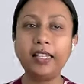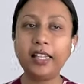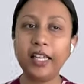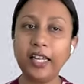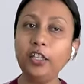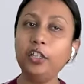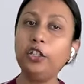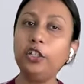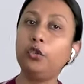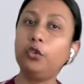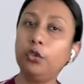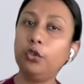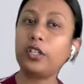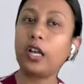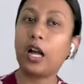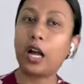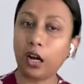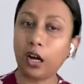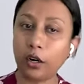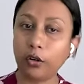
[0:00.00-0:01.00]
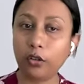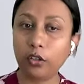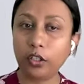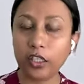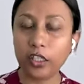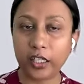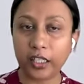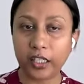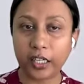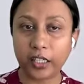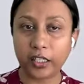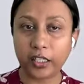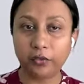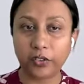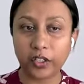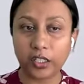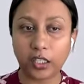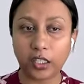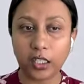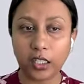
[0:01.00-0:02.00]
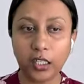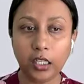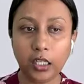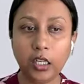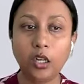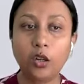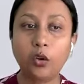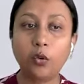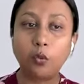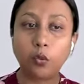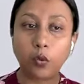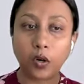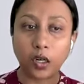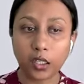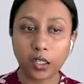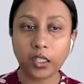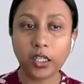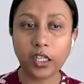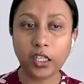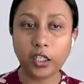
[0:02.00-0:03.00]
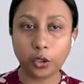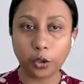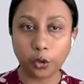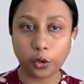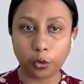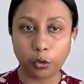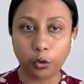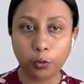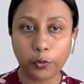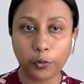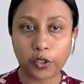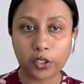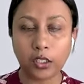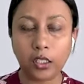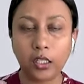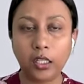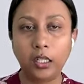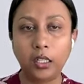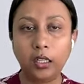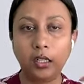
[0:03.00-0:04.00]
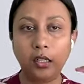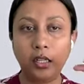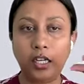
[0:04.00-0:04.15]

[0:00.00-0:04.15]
and then use our own creativity, work in groups.